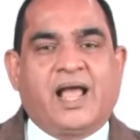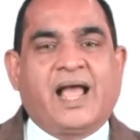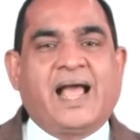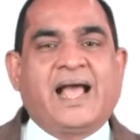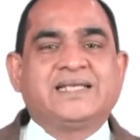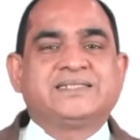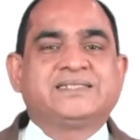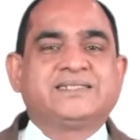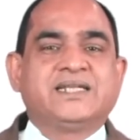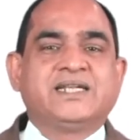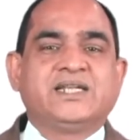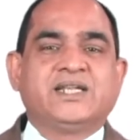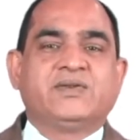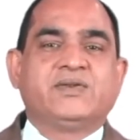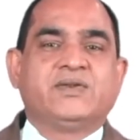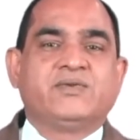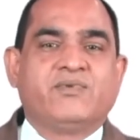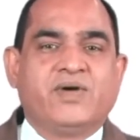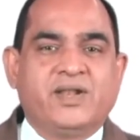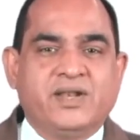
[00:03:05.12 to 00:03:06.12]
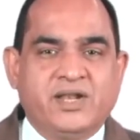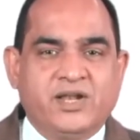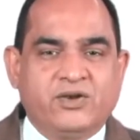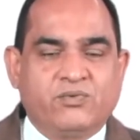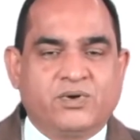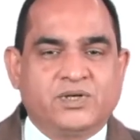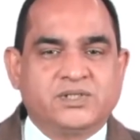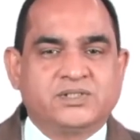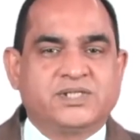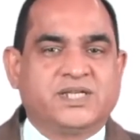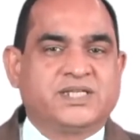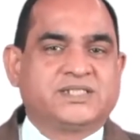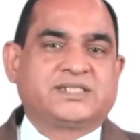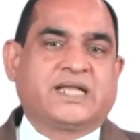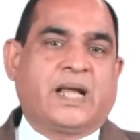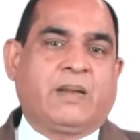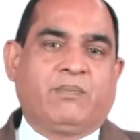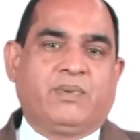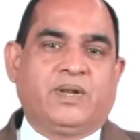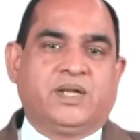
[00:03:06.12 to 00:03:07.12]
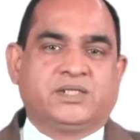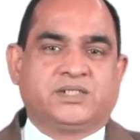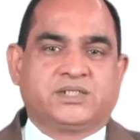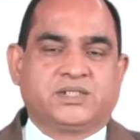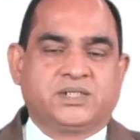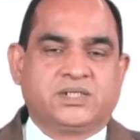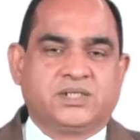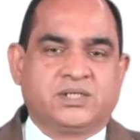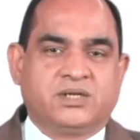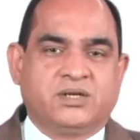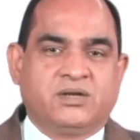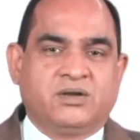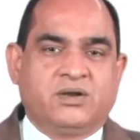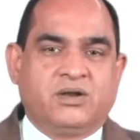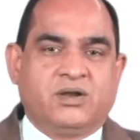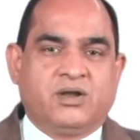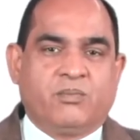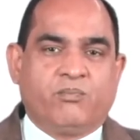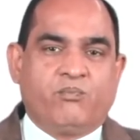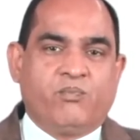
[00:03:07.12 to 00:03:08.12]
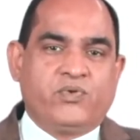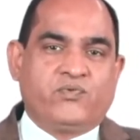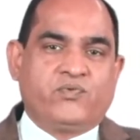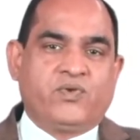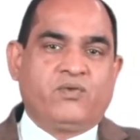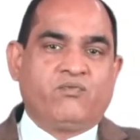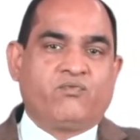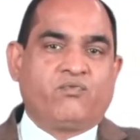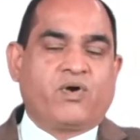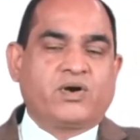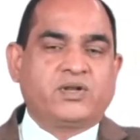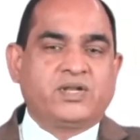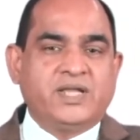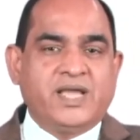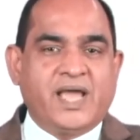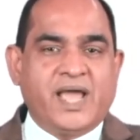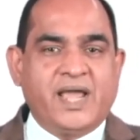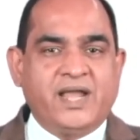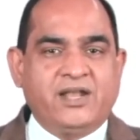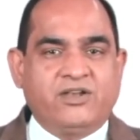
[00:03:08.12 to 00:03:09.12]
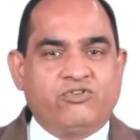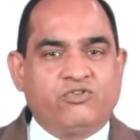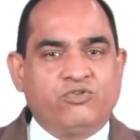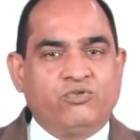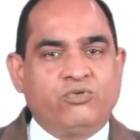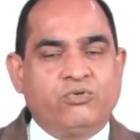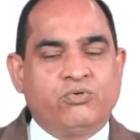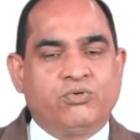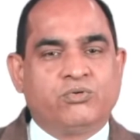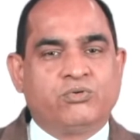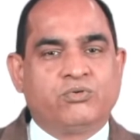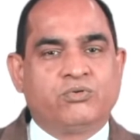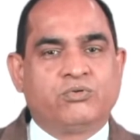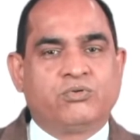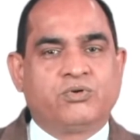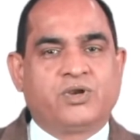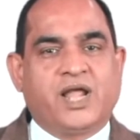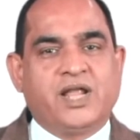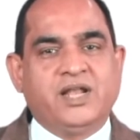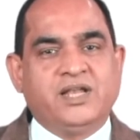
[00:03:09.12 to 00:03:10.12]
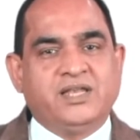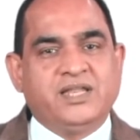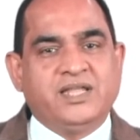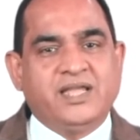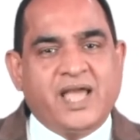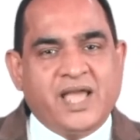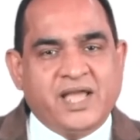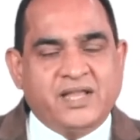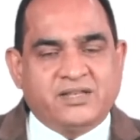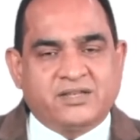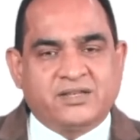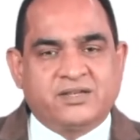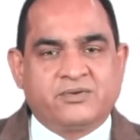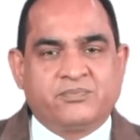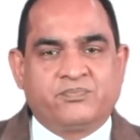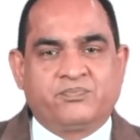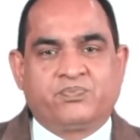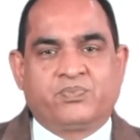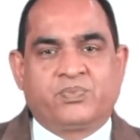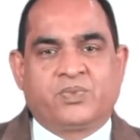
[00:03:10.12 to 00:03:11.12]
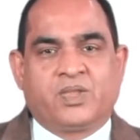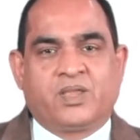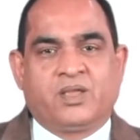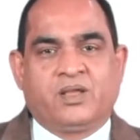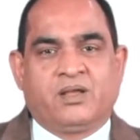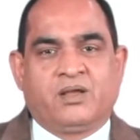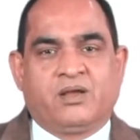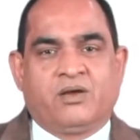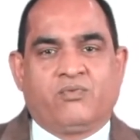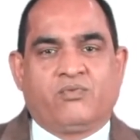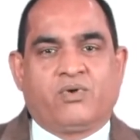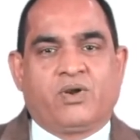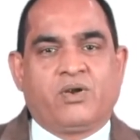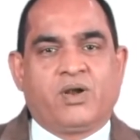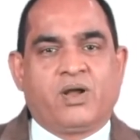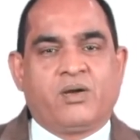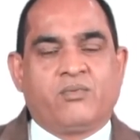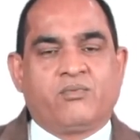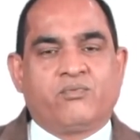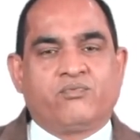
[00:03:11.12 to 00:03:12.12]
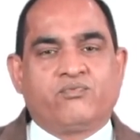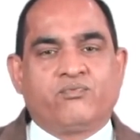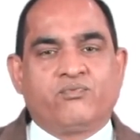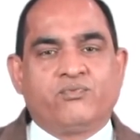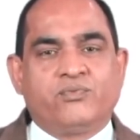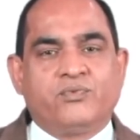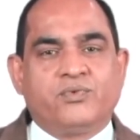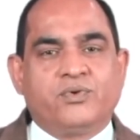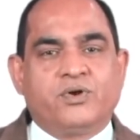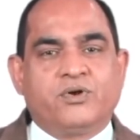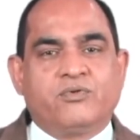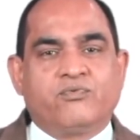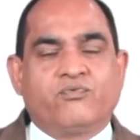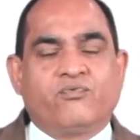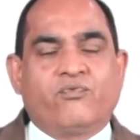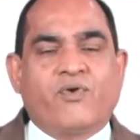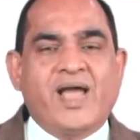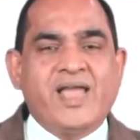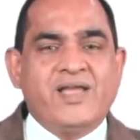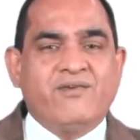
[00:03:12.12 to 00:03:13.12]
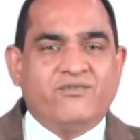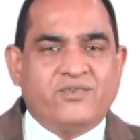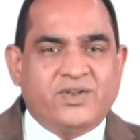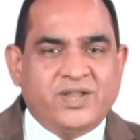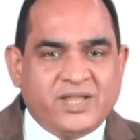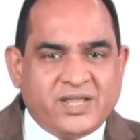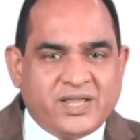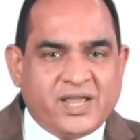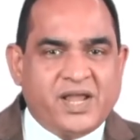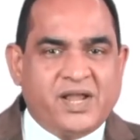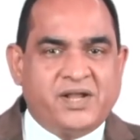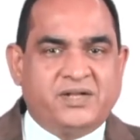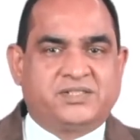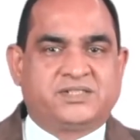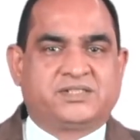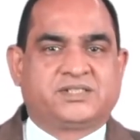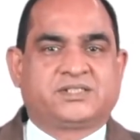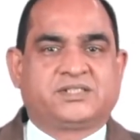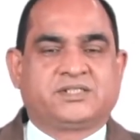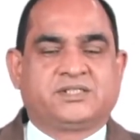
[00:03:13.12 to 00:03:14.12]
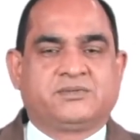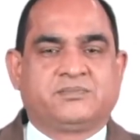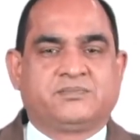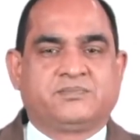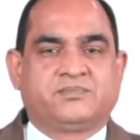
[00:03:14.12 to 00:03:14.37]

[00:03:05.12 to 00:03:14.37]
as and when it was established. Between 48 to 98, for 5 decades,